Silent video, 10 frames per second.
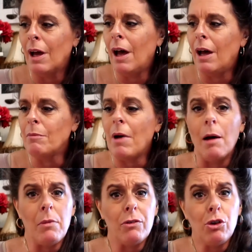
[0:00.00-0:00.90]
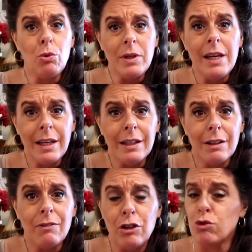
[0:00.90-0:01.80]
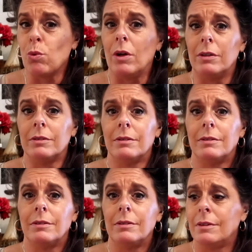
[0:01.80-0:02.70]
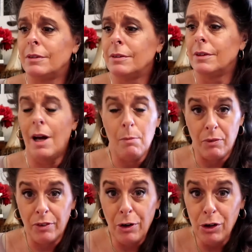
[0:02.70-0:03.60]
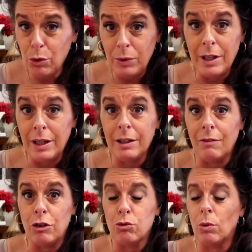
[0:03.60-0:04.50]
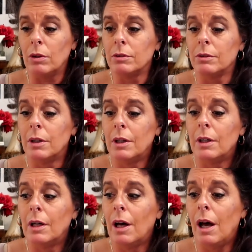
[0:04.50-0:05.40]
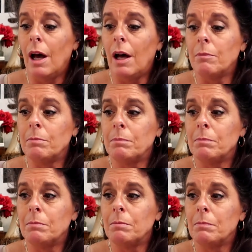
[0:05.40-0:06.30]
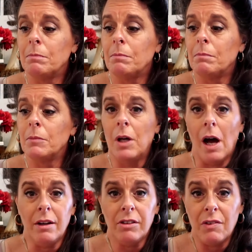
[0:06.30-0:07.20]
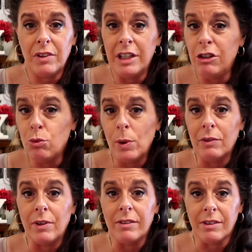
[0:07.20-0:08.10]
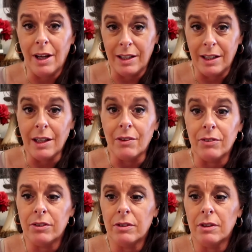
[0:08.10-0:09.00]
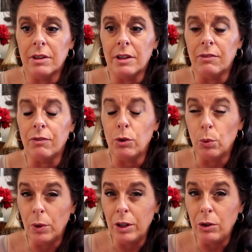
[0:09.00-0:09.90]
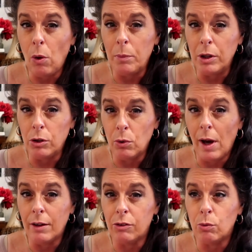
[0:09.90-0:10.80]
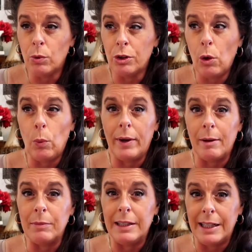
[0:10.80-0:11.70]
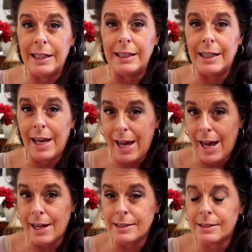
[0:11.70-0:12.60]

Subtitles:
I'm a unique individual. I'm a very unique individual. God has given each one of us a gift. If you really know me, you guys will know what I'm getting at.